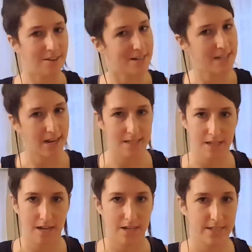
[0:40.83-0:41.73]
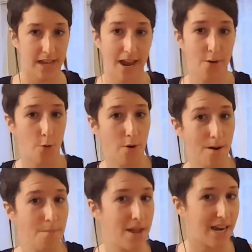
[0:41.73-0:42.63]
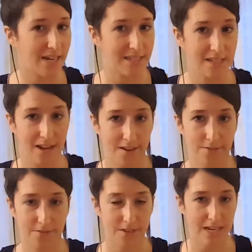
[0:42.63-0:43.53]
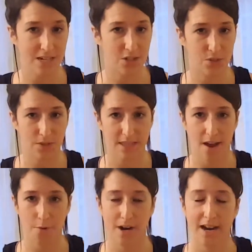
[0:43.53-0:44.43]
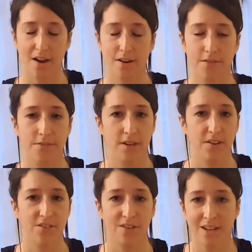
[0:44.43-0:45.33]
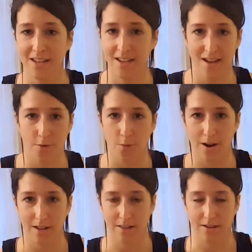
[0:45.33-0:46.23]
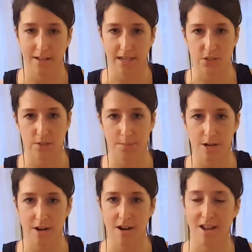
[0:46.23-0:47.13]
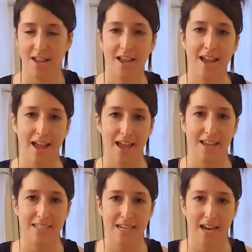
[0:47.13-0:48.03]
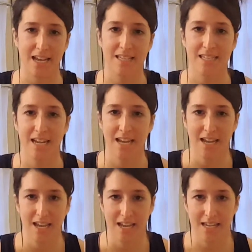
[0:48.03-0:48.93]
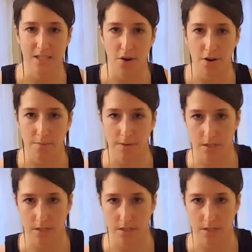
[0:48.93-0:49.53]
30 seconds on each side, or a minute of each with that workout if you want a little extra burn. And today's is going to be